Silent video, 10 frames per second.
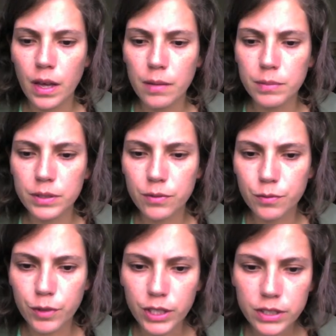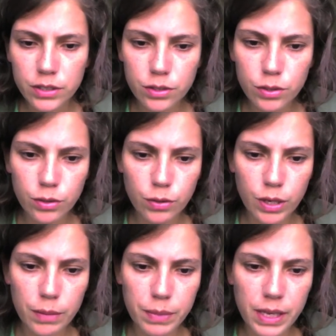but first to
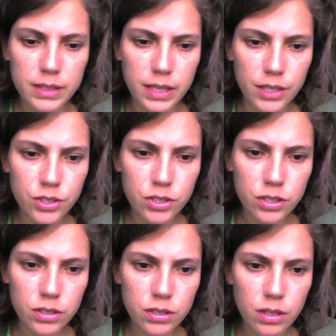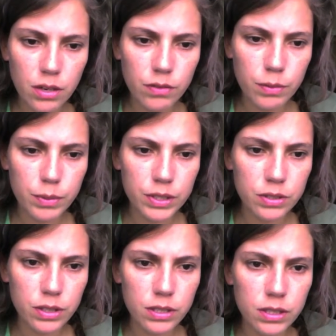keep the attention of the
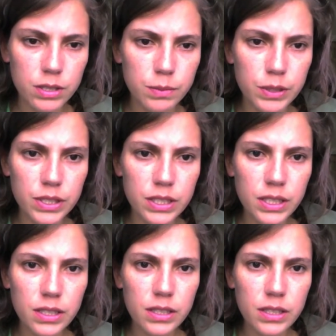person that is experiencing it,